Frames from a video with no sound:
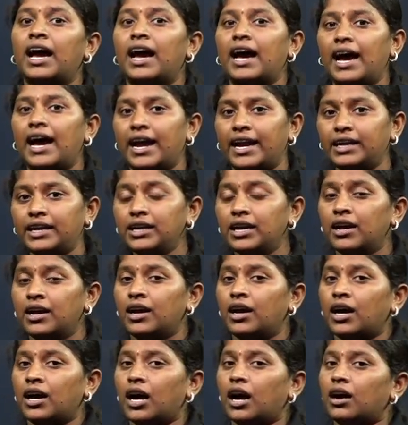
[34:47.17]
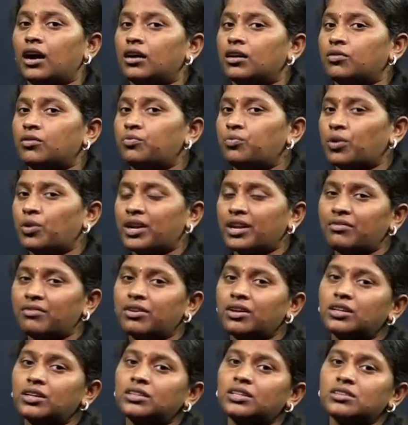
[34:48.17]
and
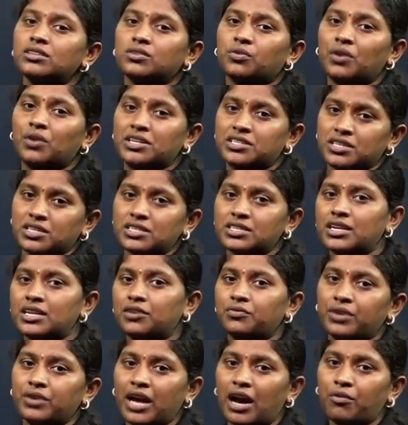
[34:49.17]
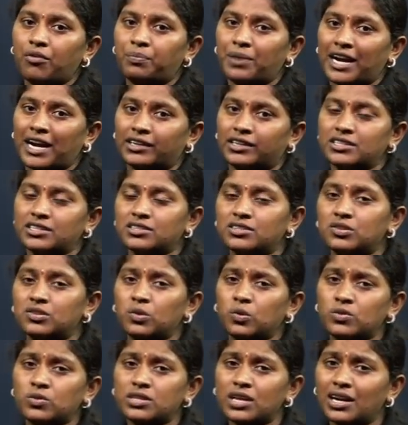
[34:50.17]
whatever the questions that we have practiced,
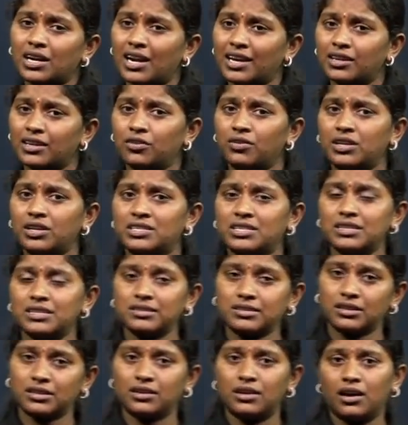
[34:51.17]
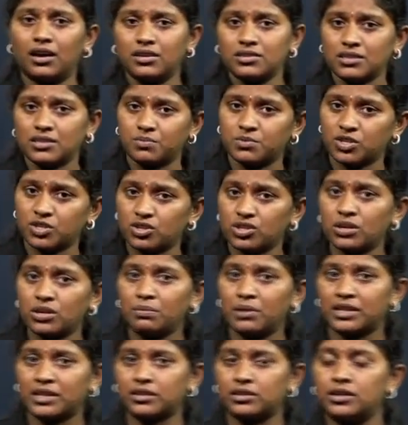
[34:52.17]
those are like your just substitution
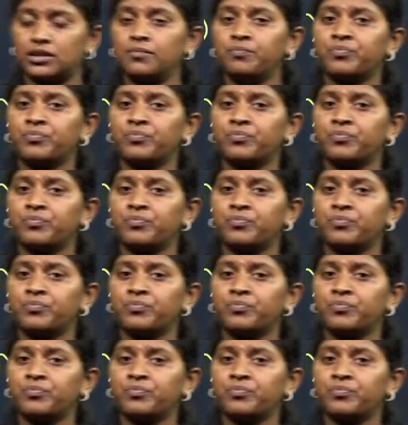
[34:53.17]
method.